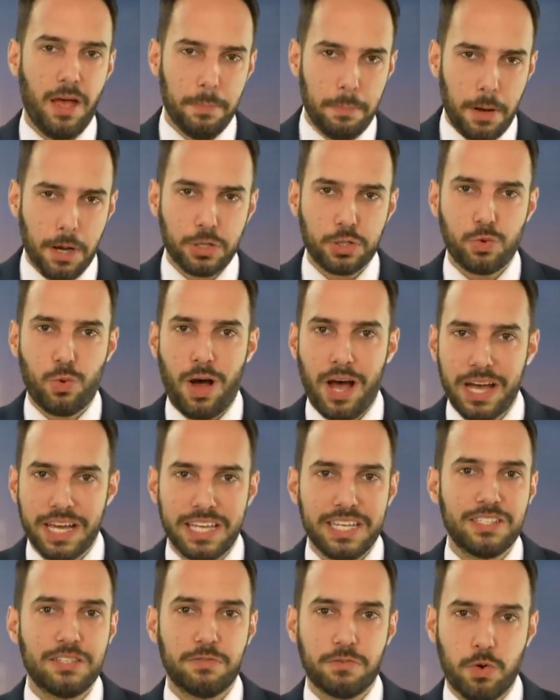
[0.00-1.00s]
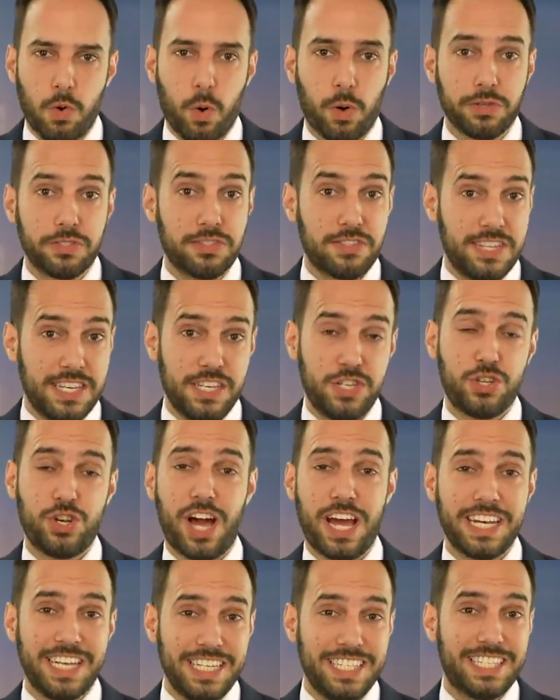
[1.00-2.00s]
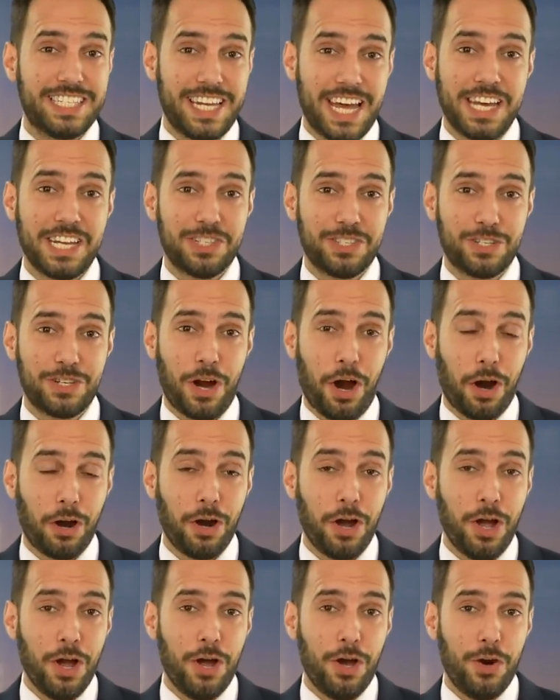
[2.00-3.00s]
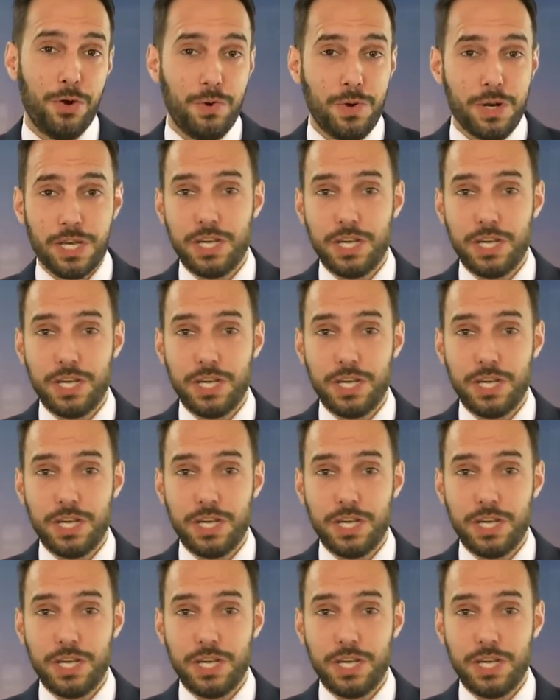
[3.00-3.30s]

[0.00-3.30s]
Peng Shuai is, of course, the Chinese tennis star who